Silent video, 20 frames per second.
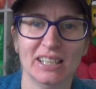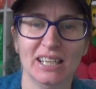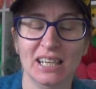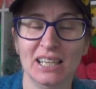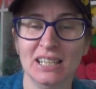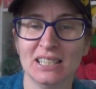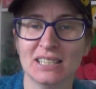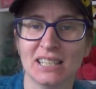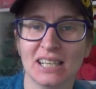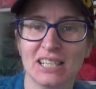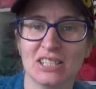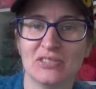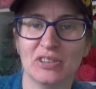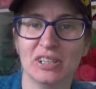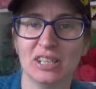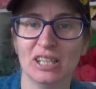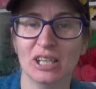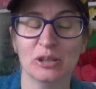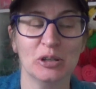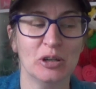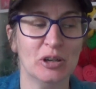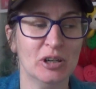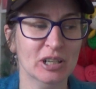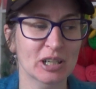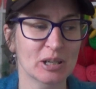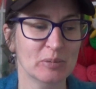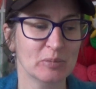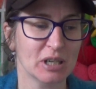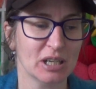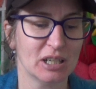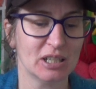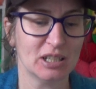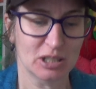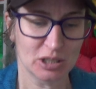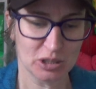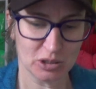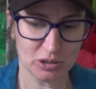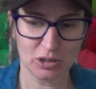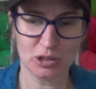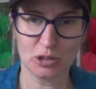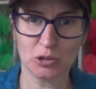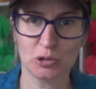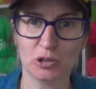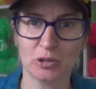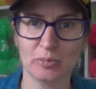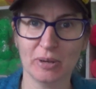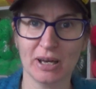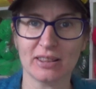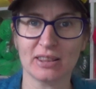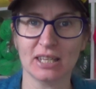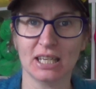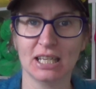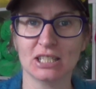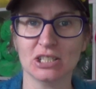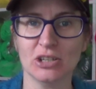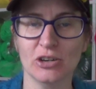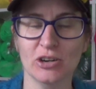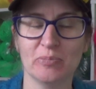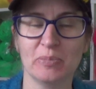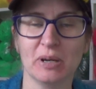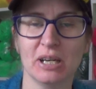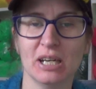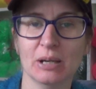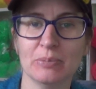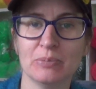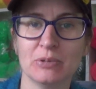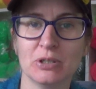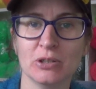In today's video I am going to talk about things I've been up